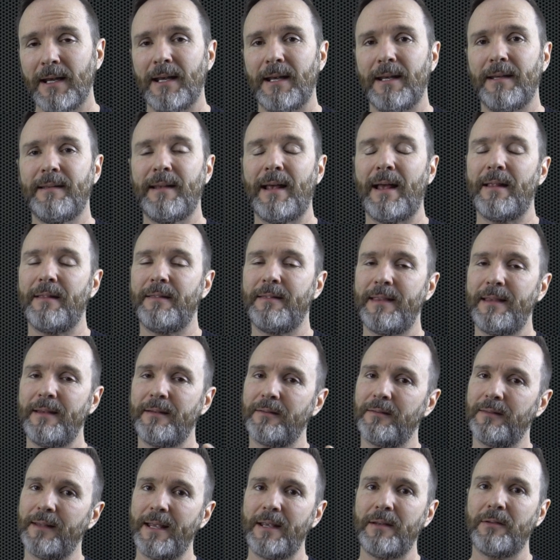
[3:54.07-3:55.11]
is that
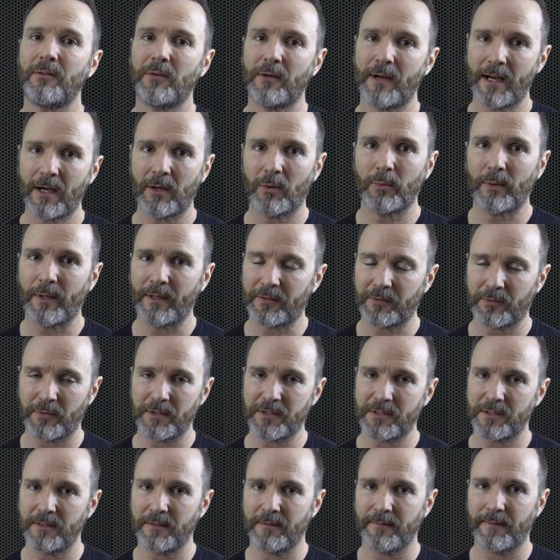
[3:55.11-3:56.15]
these laser hair
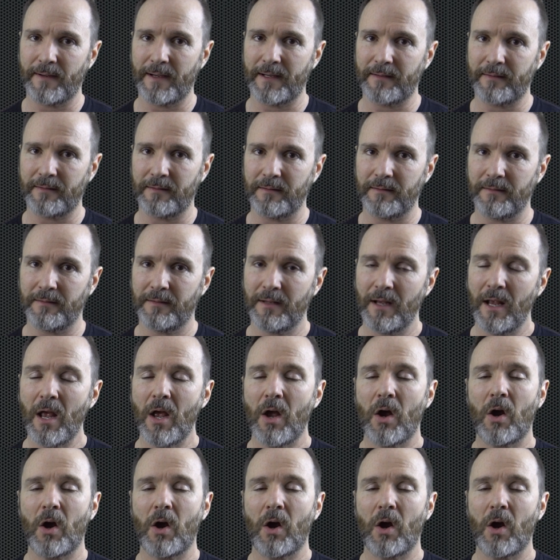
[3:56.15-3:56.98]
restoration devices